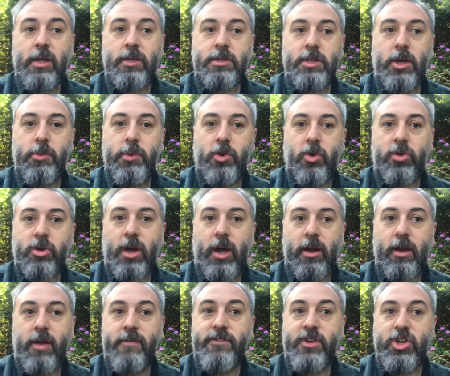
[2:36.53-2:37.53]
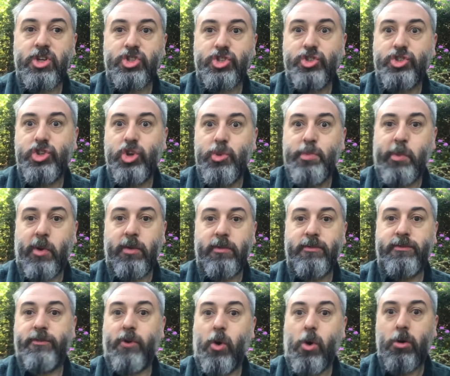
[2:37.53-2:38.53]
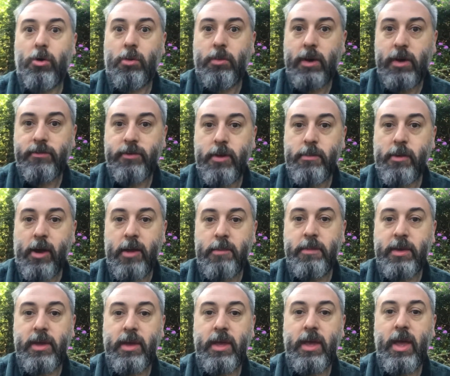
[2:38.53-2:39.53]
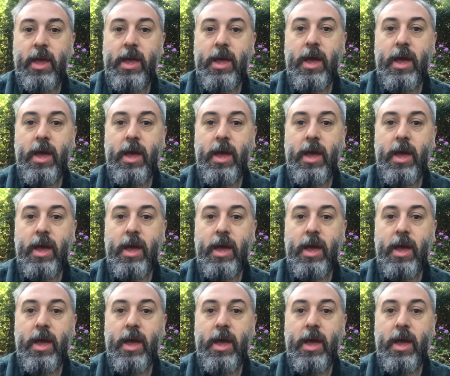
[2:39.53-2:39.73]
so we're on kind of like version 2.4 or whatever it might be,